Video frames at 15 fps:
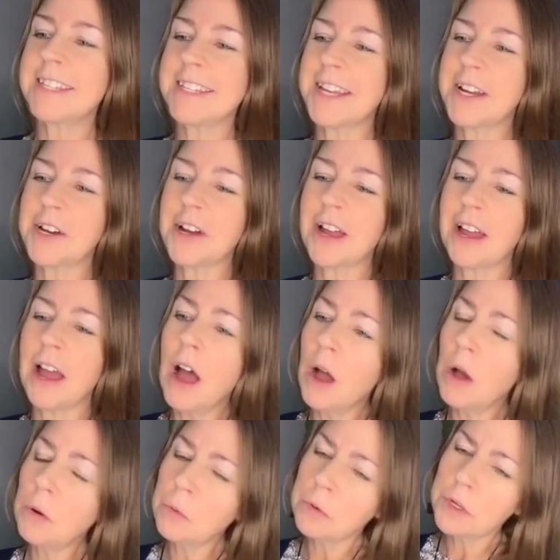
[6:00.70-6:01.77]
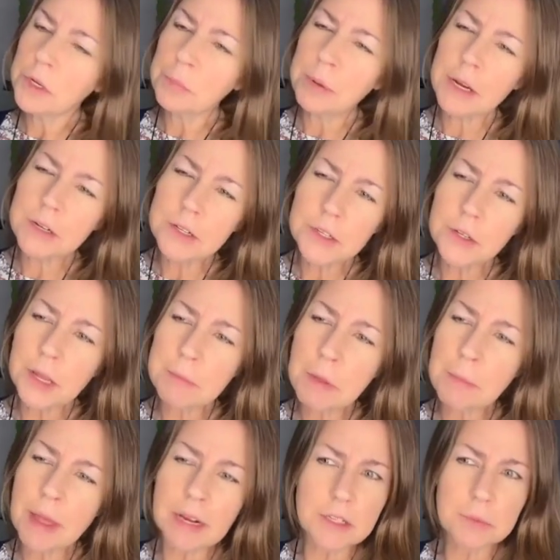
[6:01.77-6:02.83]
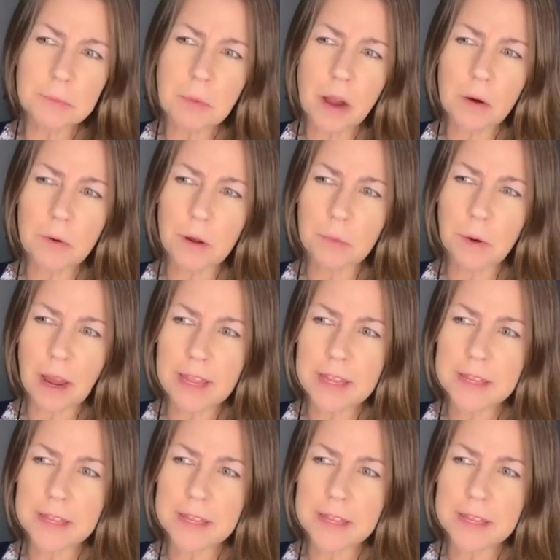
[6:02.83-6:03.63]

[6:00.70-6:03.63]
Bye, Sarah. Oh, your parents are coming back tomorrow,